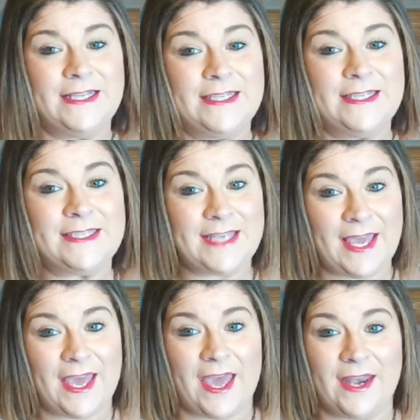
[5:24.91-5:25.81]

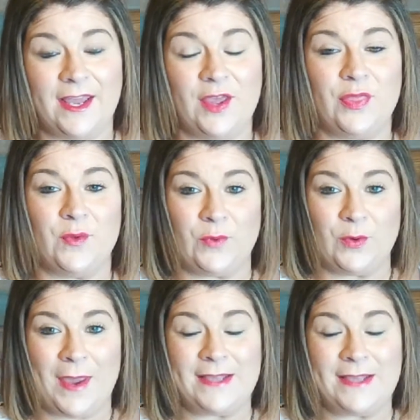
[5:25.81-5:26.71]
Instead, the
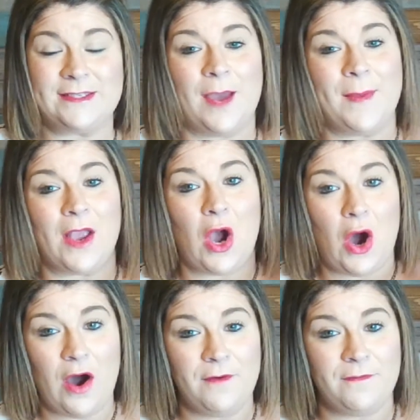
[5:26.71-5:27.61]
roommates coming
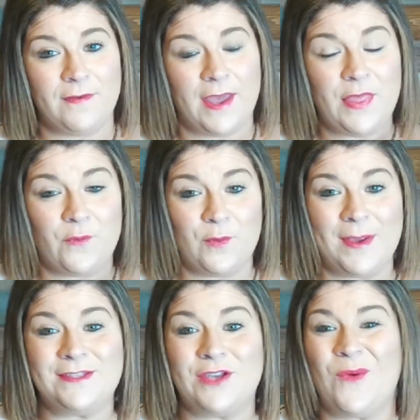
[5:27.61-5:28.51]
off and the
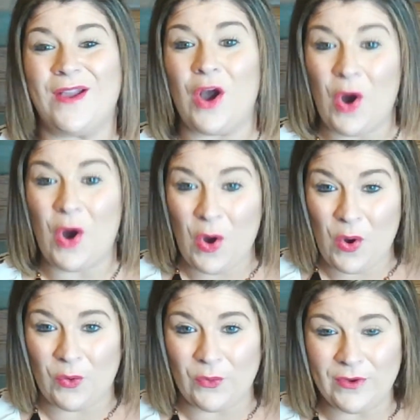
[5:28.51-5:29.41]
roommates going
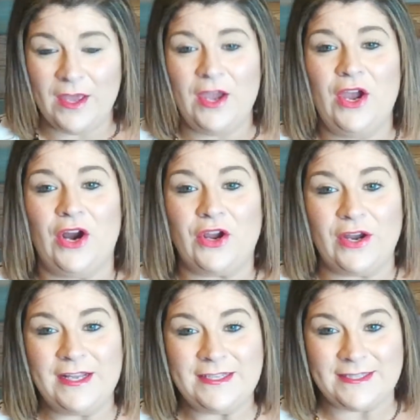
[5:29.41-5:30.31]
on are
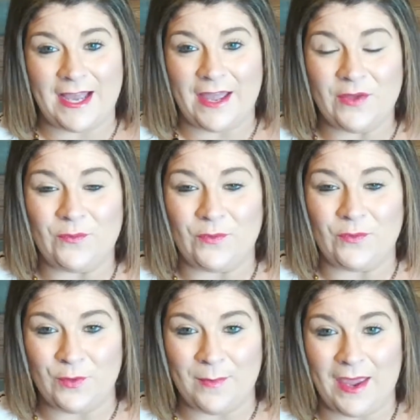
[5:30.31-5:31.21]
going to sign the
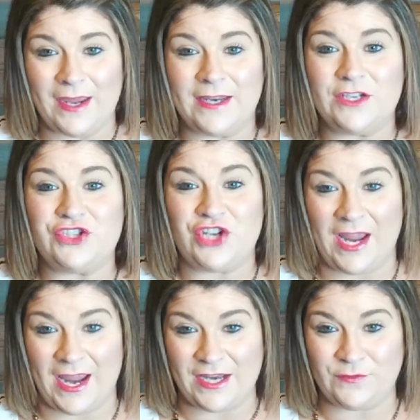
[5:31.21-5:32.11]
roommate
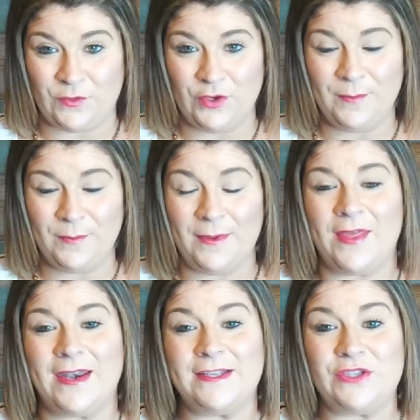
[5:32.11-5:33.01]
change form
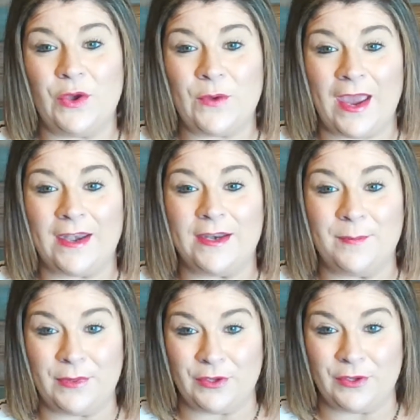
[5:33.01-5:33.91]
that is located
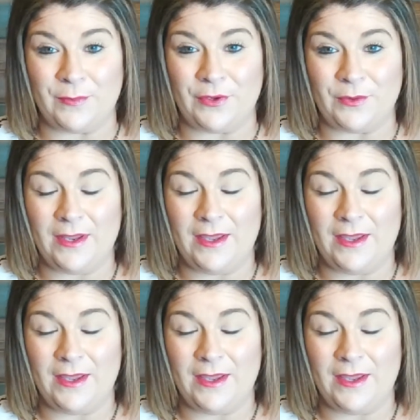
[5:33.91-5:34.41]
in Blue Moon.